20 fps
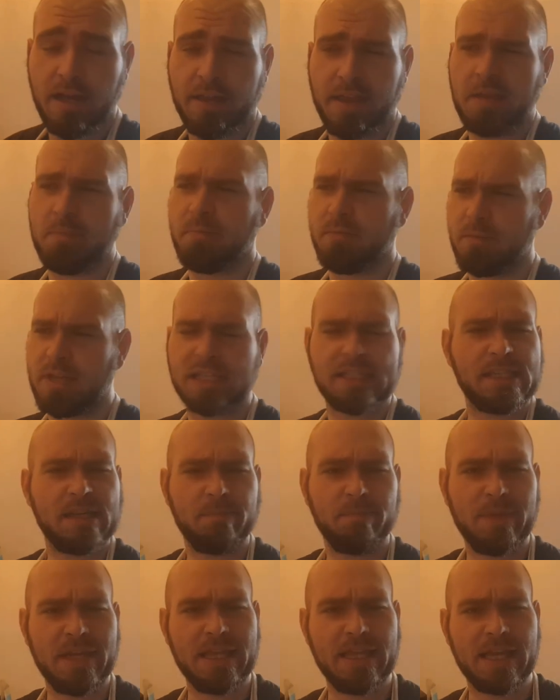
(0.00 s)
That
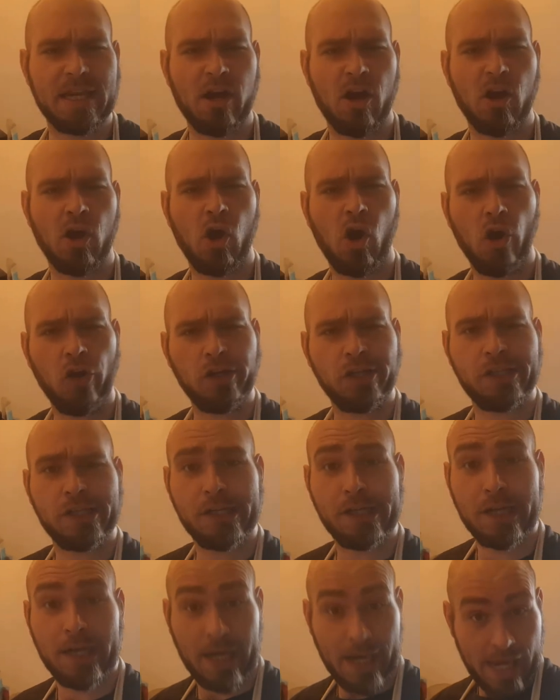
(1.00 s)
doesn't mean that I can't
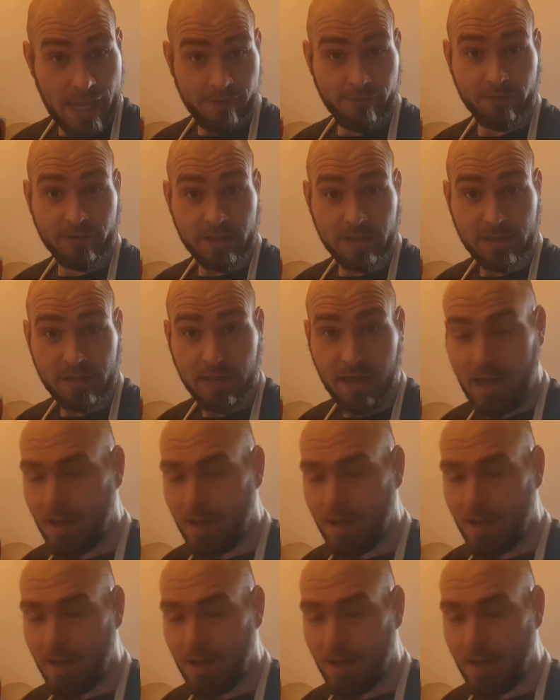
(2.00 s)
turn left.